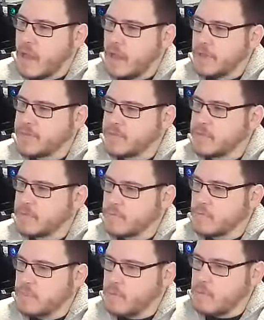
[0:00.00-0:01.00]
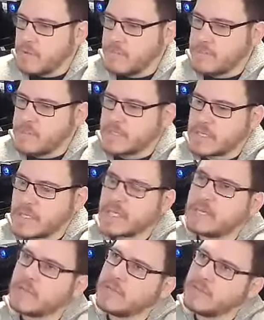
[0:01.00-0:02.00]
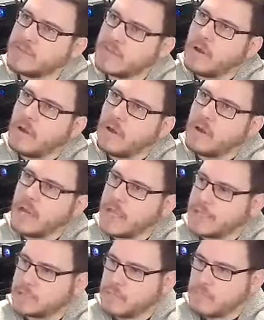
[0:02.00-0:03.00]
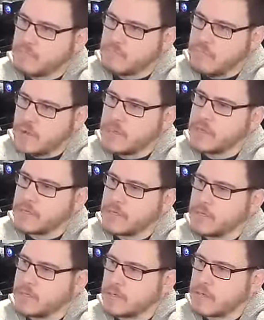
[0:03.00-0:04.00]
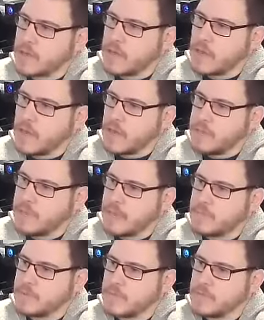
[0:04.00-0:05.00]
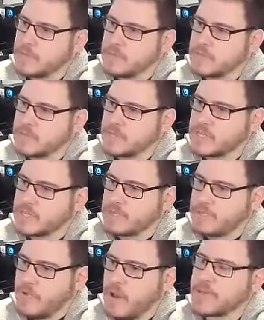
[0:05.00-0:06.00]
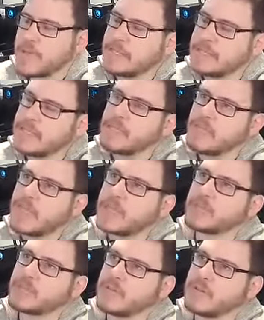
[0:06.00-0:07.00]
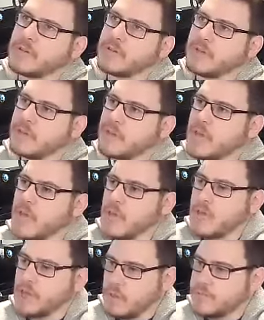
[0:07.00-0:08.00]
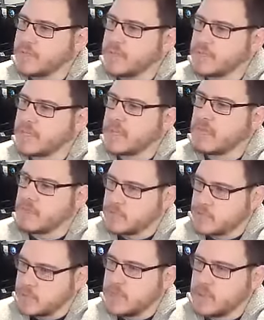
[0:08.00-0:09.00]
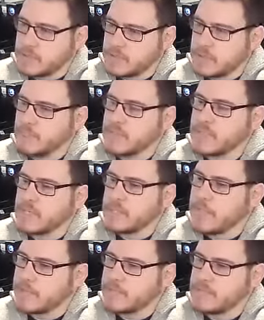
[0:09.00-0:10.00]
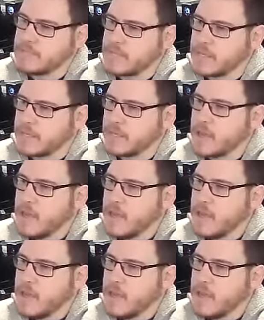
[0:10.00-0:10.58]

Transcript: I think with this kit that you've got, it's really going to enable you to just find that little bit extra that you'll often see when you're doing sim racing competitively.